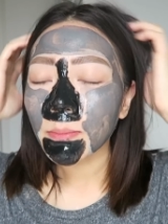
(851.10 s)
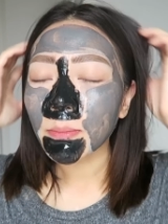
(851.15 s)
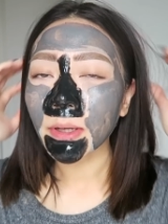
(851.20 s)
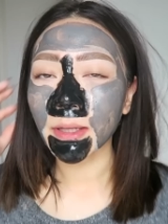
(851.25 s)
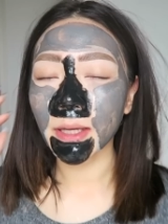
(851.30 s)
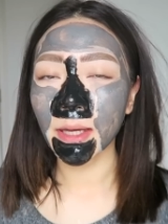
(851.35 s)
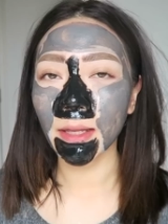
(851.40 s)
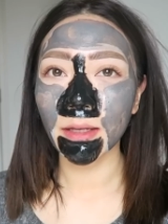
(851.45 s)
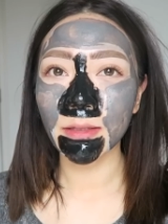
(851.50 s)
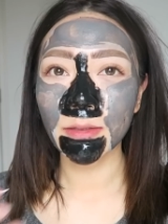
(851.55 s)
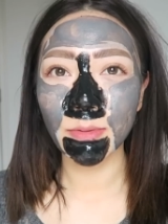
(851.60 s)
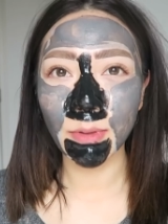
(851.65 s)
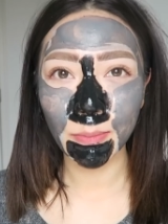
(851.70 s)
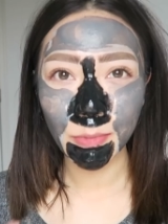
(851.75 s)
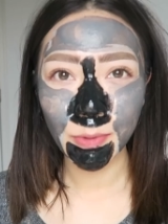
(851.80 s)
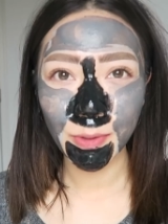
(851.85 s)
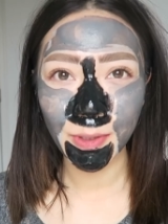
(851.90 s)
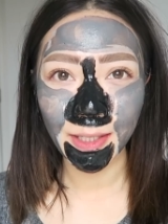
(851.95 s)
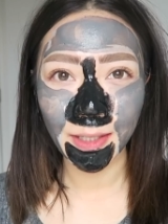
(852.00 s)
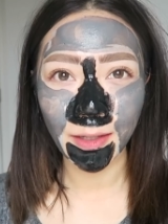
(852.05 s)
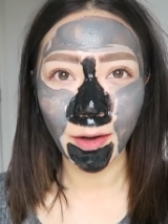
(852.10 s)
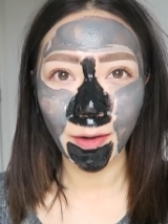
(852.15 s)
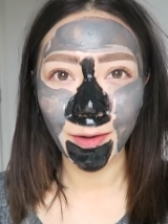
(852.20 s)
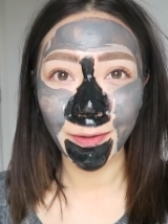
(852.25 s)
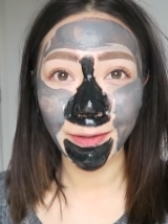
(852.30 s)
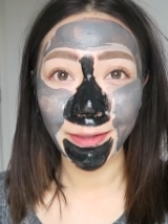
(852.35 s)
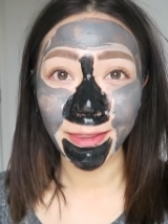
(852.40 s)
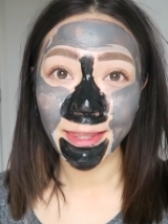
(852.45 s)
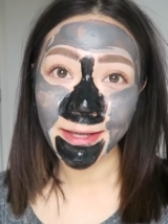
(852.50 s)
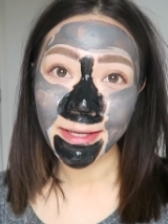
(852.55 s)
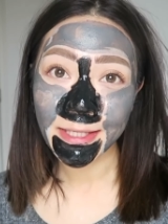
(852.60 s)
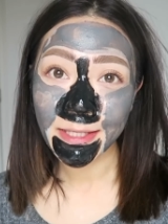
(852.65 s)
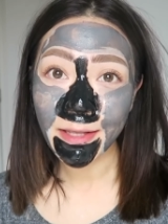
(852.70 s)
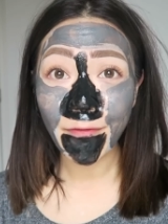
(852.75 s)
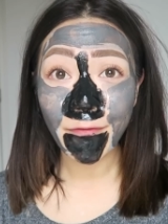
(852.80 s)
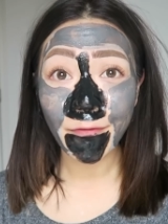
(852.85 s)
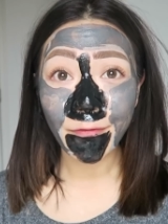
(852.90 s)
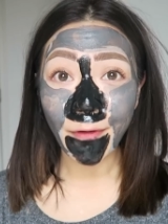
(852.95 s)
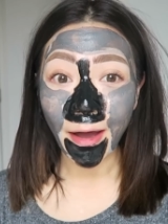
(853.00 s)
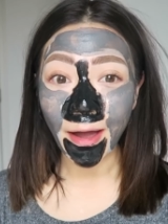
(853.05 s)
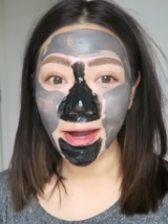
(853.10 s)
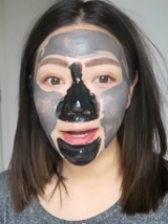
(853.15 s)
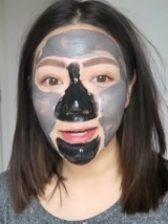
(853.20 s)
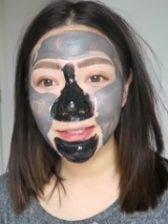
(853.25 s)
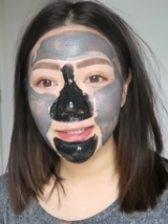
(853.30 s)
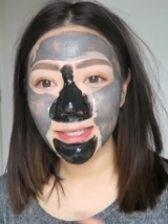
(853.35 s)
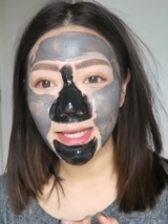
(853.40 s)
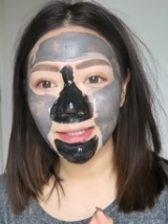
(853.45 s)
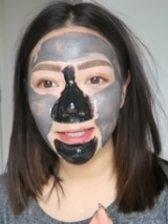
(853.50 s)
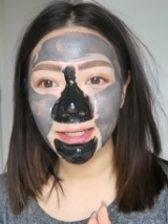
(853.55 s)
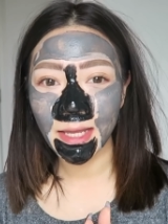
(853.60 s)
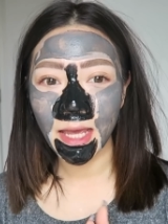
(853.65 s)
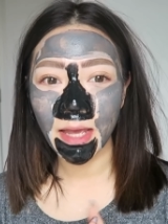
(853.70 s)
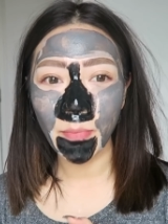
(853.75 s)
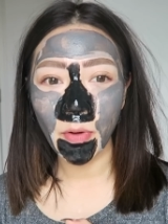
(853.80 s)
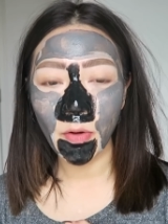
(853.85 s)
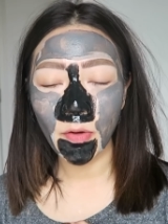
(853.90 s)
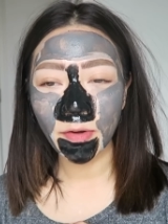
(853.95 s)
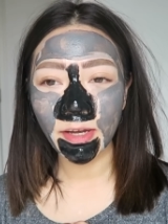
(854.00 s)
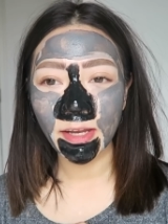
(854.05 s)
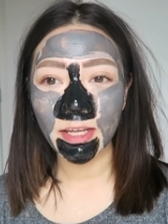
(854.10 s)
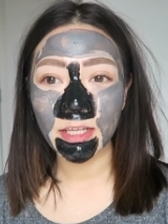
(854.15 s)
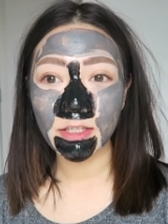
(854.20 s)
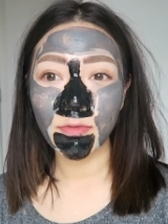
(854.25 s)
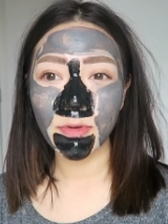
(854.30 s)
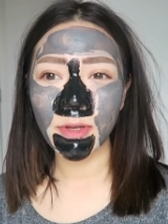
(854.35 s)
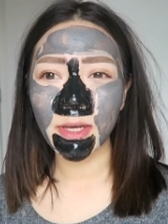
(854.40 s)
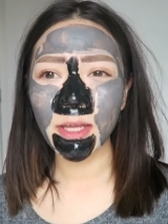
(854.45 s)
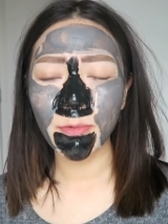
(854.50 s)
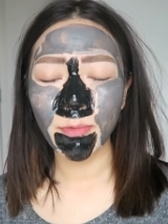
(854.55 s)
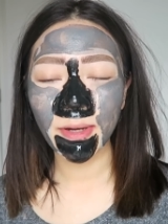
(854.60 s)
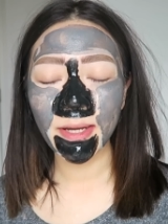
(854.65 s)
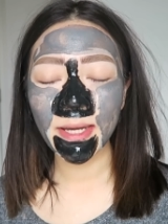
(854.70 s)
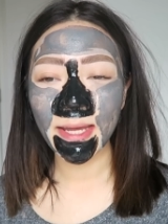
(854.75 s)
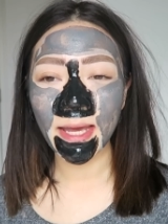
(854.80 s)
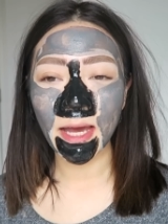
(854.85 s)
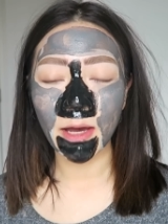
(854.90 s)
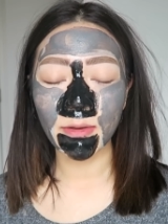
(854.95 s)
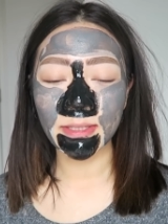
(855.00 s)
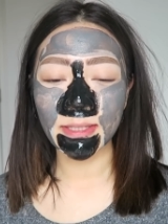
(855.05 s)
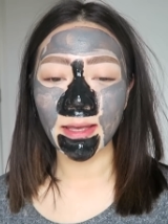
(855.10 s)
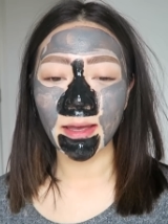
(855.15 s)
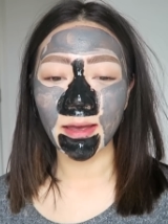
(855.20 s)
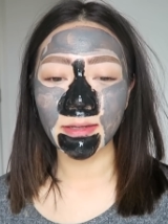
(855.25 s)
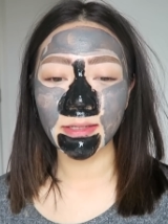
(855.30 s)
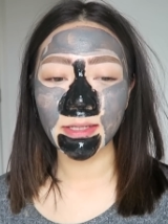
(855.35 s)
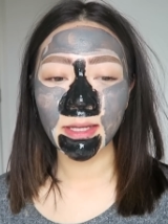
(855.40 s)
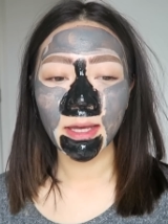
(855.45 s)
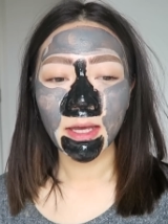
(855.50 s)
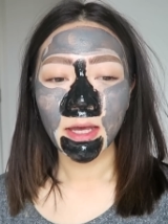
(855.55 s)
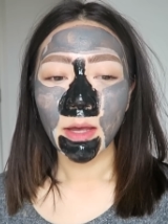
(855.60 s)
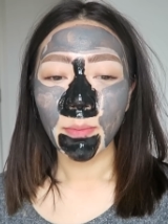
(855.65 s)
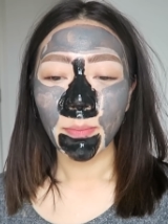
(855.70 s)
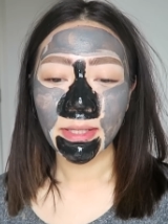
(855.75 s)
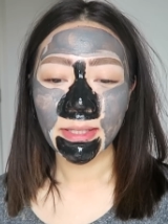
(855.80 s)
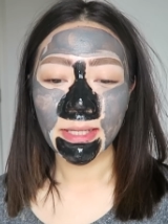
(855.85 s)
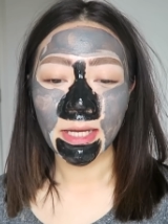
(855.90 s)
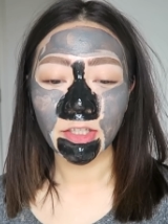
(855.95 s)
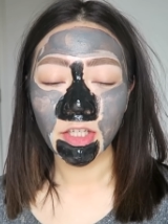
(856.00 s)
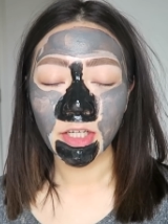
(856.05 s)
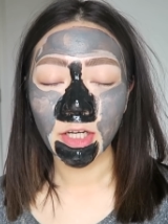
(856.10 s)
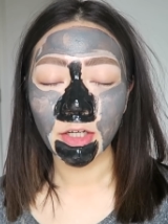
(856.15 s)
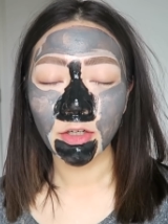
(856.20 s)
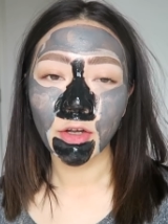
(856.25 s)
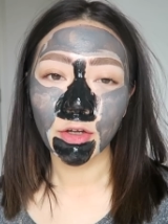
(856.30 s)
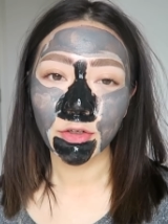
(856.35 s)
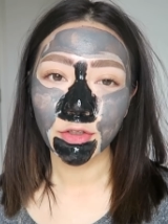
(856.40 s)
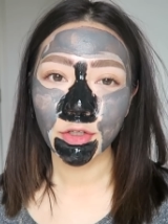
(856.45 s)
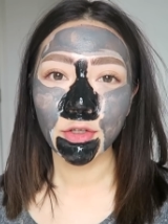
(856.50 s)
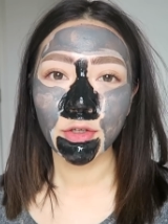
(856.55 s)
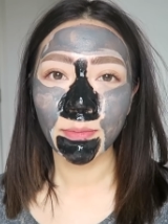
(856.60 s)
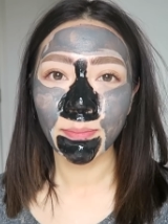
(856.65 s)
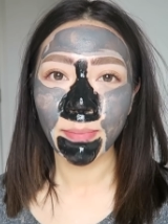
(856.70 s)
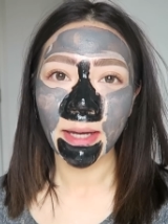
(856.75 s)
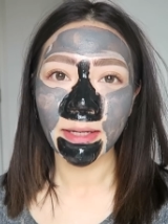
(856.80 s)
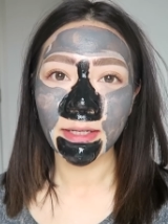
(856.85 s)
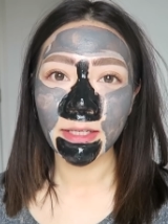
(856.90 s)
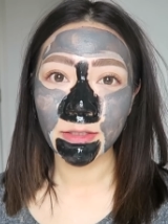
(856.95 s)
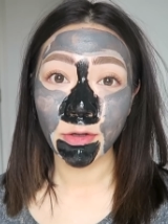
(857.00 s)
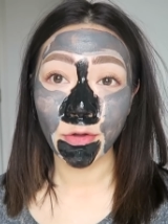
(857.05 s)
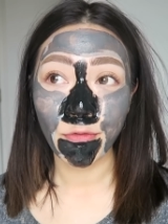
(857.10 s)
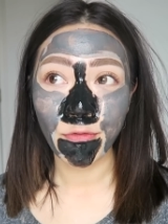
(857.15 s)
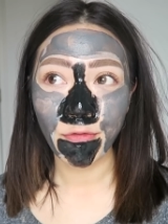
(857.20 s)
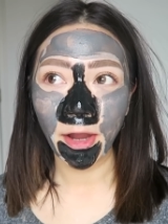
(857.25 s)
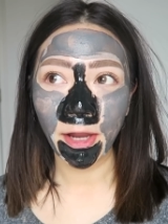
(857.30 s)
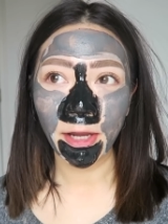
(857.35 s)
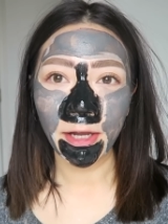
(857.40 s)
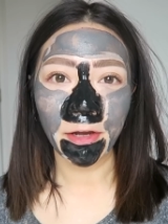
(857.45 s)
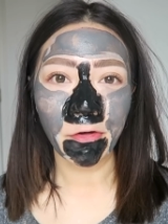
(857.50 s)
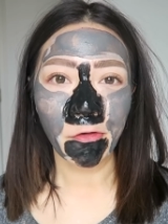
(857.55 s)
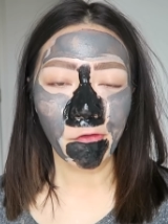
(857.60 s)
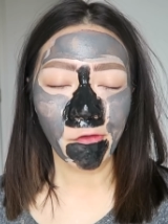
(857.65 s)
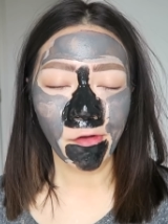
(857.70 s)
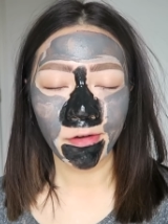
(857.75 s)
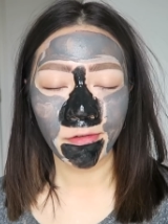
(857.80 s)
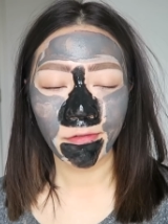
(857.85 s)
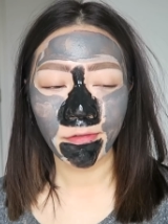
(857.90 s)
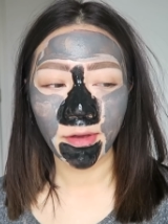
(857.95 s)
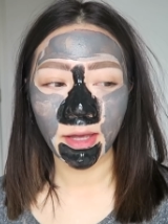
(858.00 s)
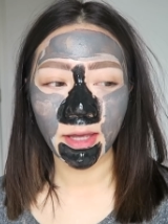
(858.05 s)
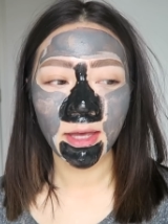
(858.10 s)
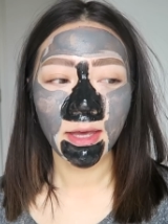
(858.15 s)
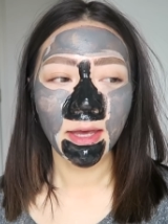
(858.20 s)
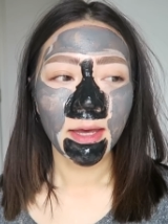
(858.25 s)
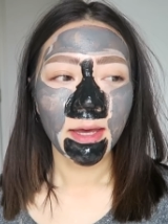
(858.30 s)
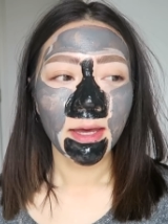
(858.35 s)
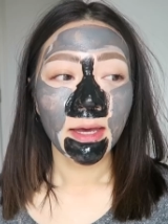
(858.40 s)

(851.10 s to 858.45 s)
but yeah that's what I'm doing on this fine Saturday morning it's really windy outside but it's actually not too bad it's not raining or anything